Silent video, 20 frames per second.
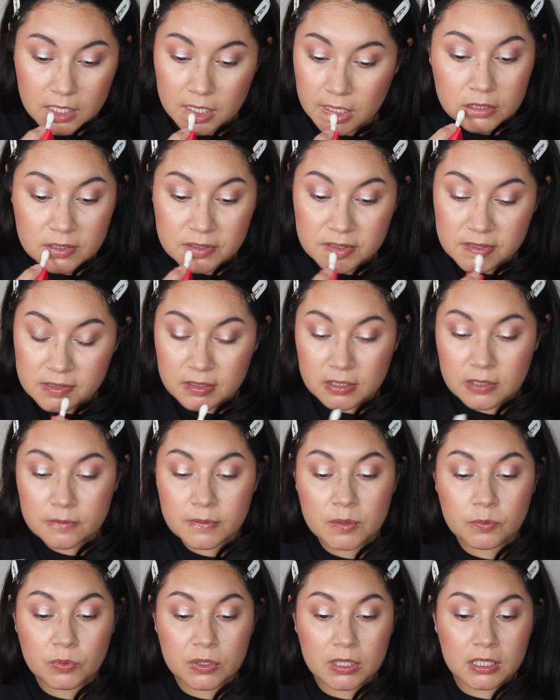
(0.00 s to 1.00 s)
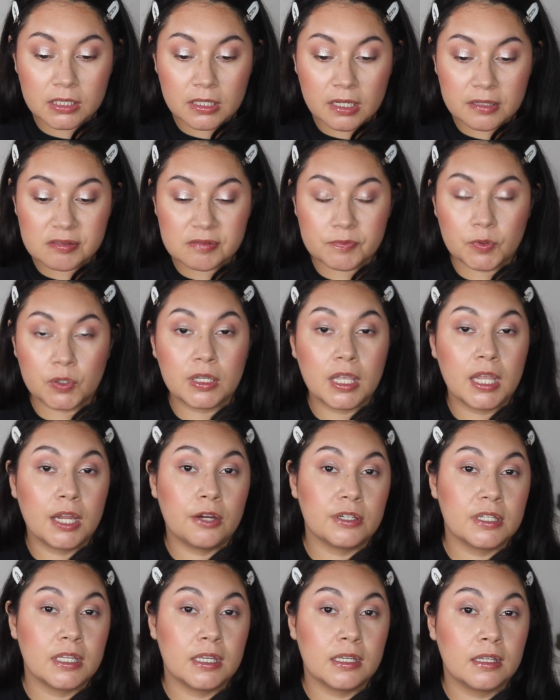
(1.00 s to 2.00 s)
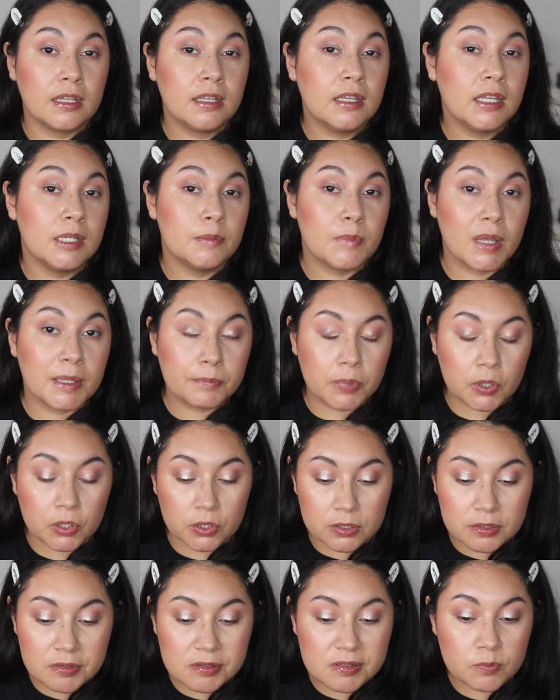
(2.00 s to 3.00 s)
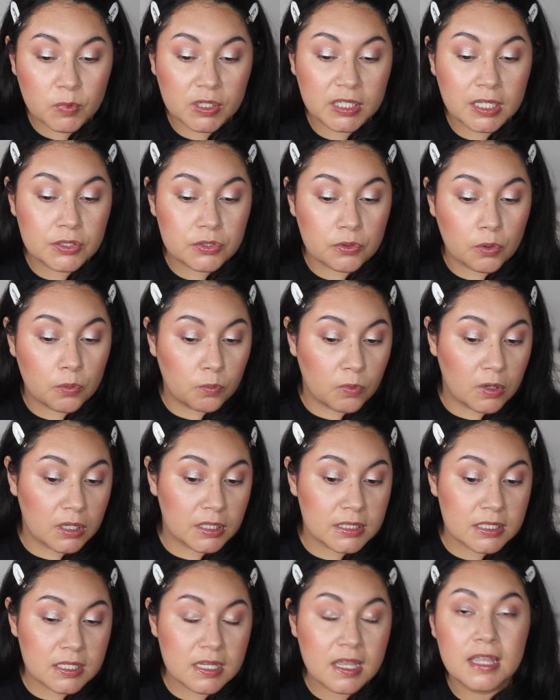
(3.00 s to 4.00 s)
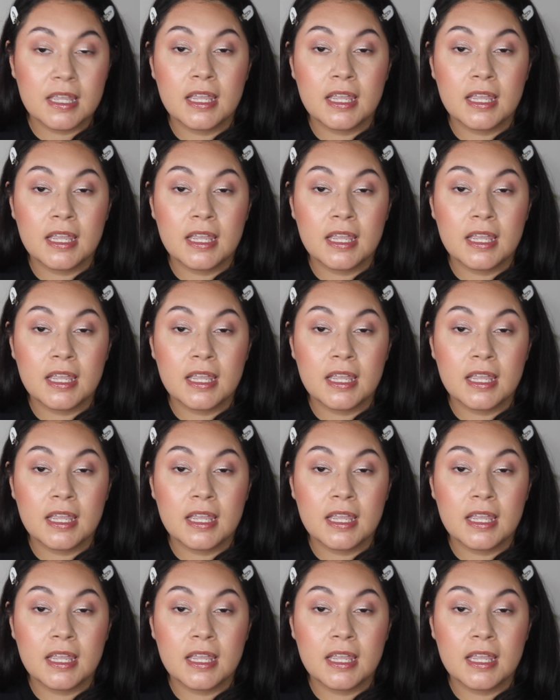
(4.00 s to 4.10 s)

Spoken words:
This is gonna be really nice for carrying in my purse when I don't want